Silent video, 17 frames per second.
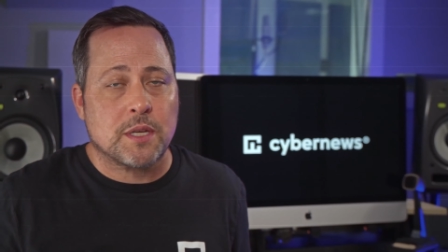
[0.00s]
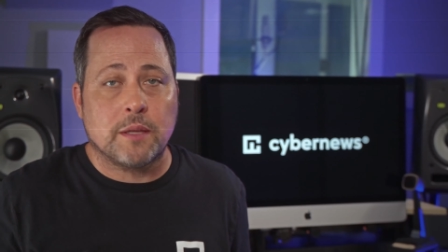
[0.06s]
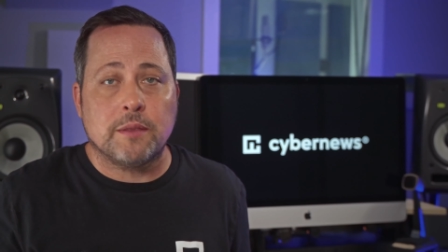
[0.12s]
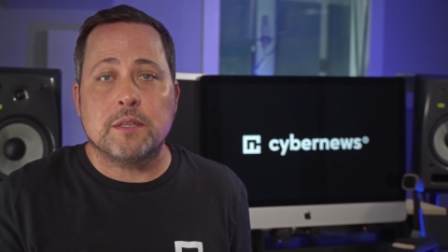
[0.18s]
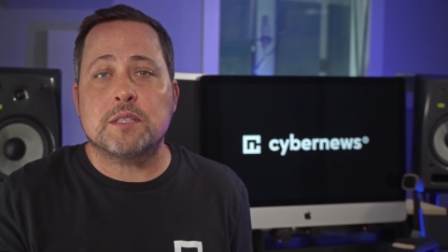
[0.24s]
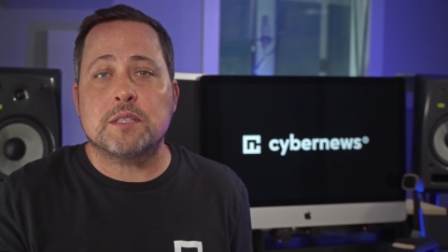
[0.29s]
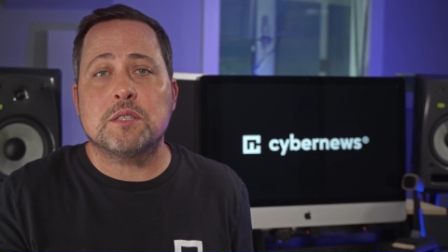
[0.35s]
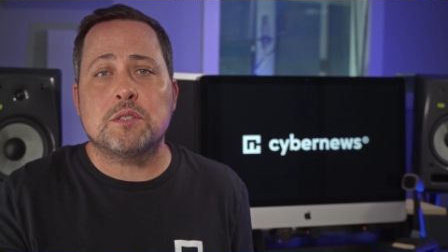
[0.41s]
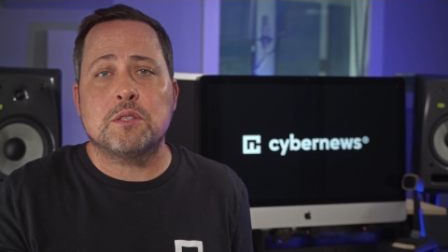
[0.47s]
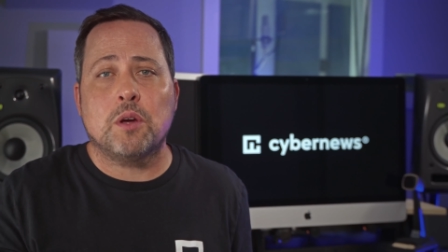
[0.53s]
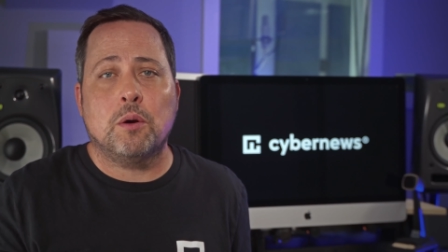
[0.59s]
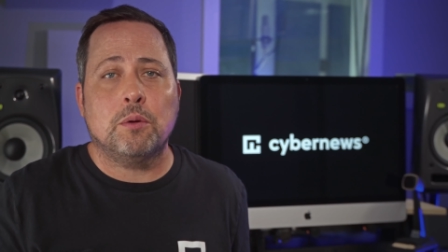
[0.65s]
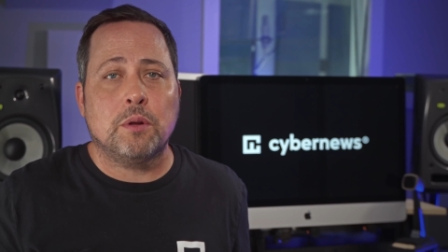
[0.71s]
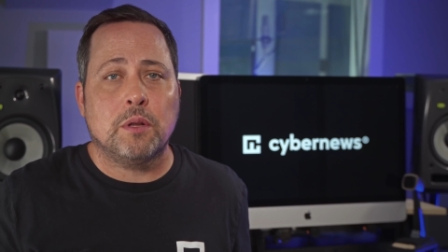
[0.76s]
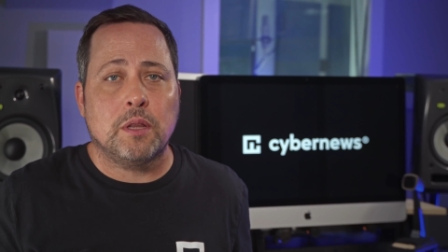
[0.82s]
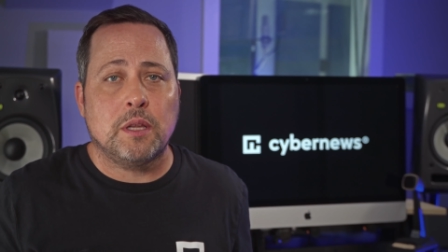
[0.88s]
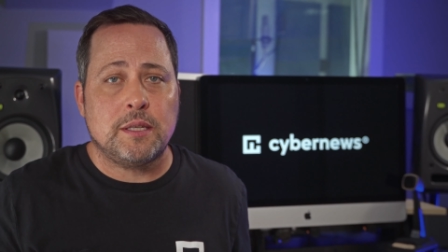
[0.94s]
and this is
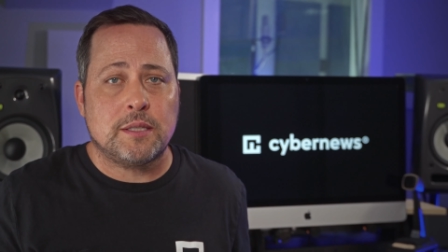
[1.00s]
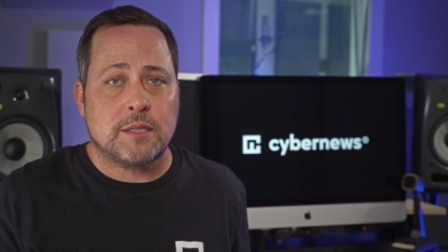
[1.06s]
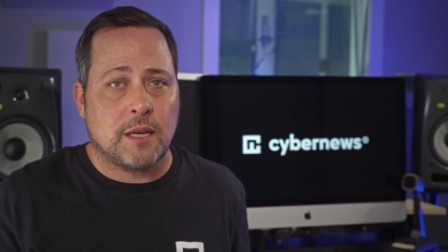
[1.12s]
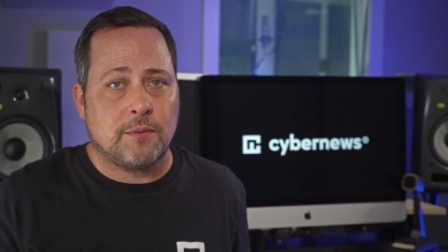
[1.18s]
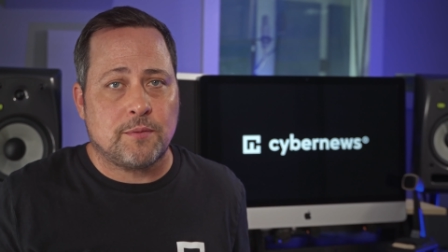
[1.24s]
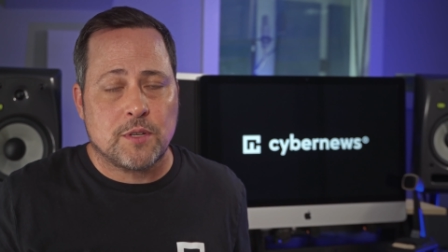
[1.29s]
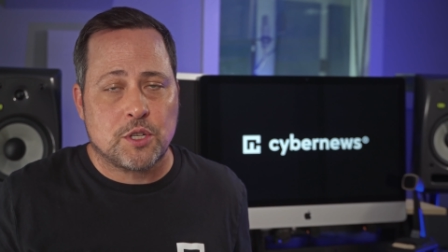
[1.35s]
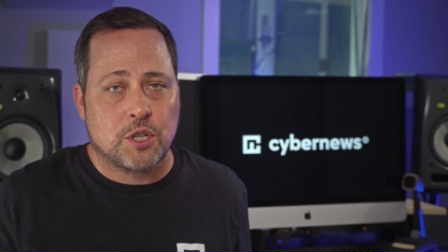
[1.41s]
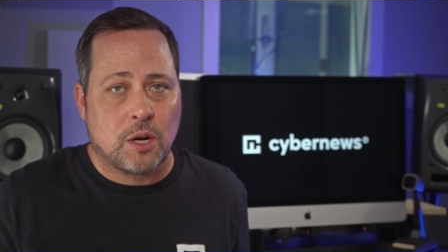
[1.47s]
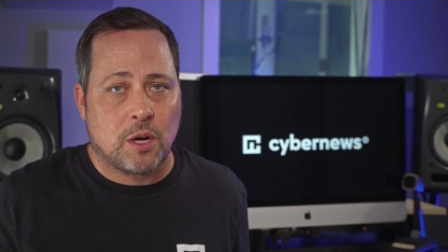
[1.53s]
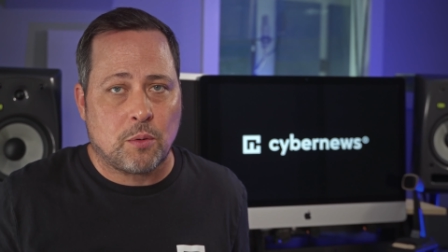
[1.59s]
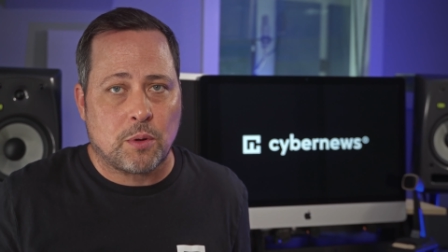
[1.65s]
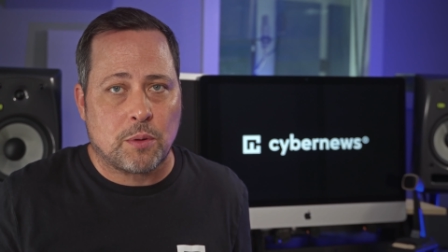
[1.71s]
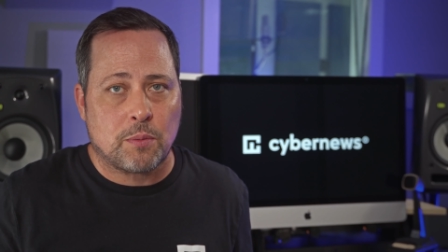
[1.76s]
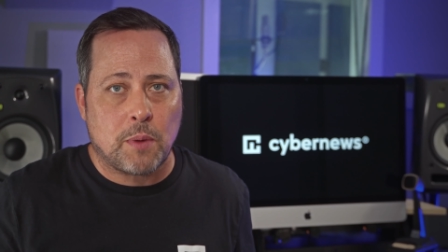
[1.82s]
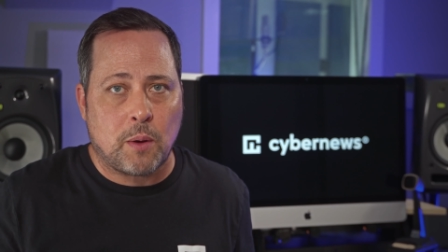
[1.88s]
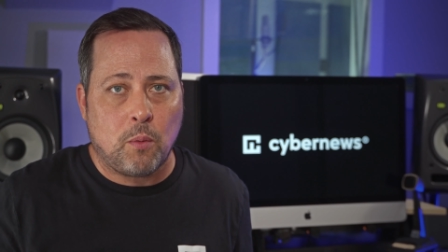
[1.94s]
totally safe to share
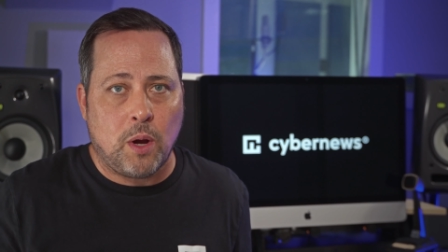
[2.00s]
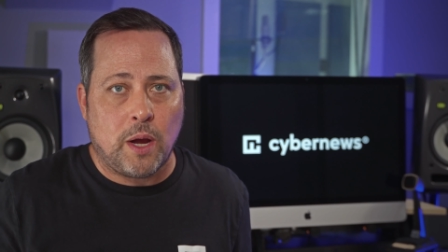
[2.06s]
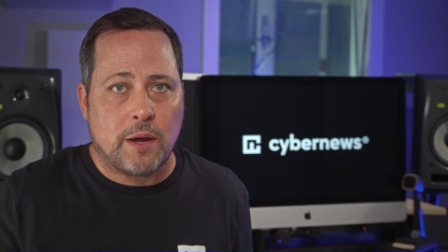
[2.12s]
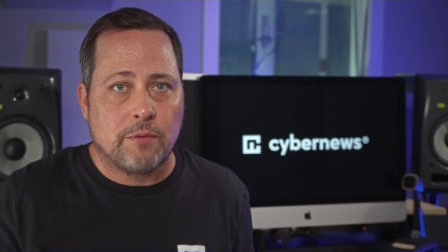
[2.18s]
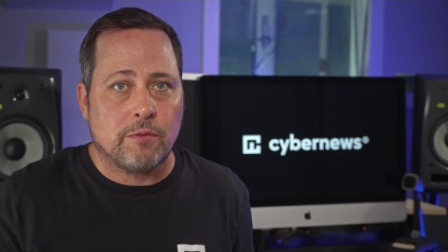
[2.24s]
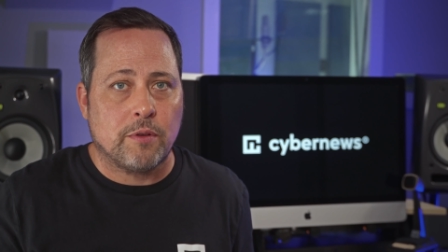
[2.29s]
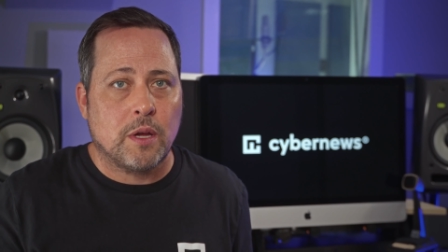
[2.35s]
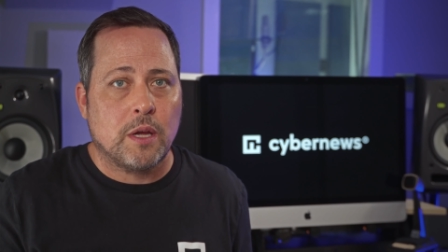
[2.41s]
with my wife.